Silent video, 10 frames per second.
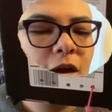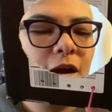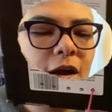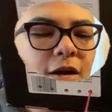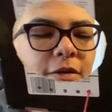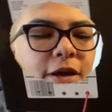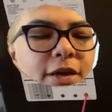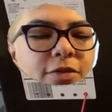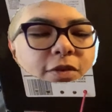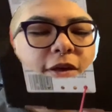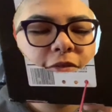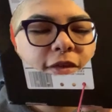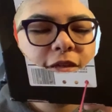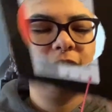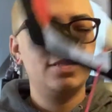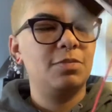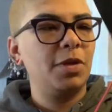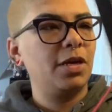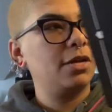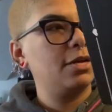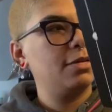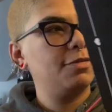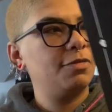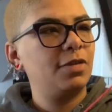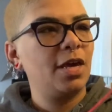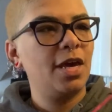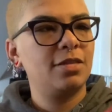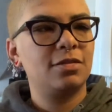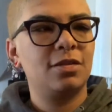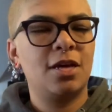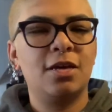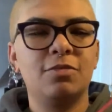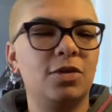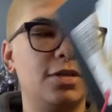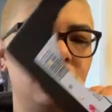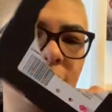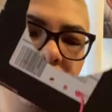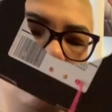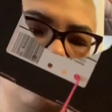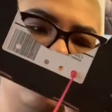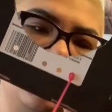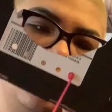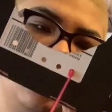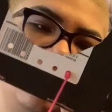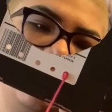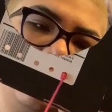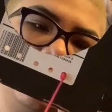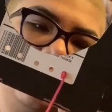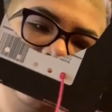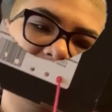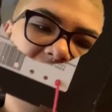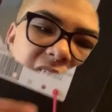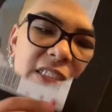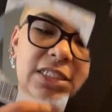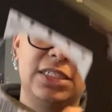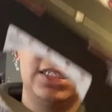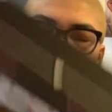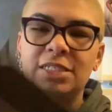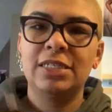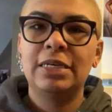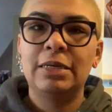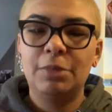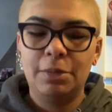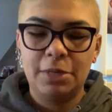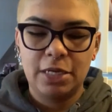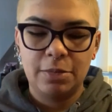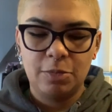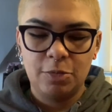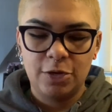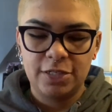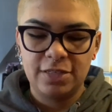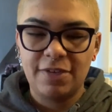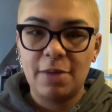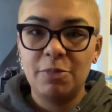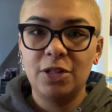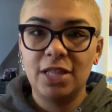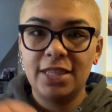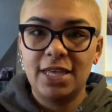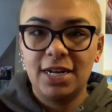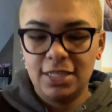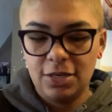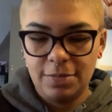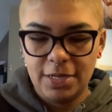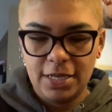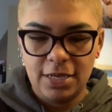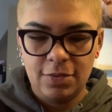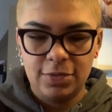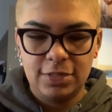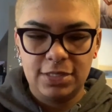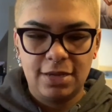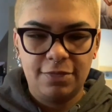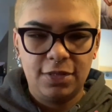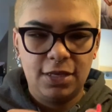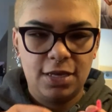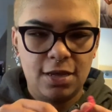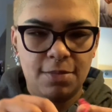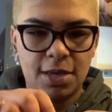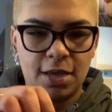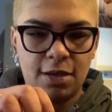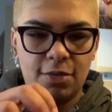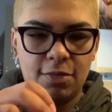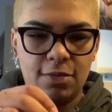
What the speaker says: All right, so I think that's big enough. Yeah, it's not, well, maybe a couple more, because if I pull on that a little bit, it will definitely come out.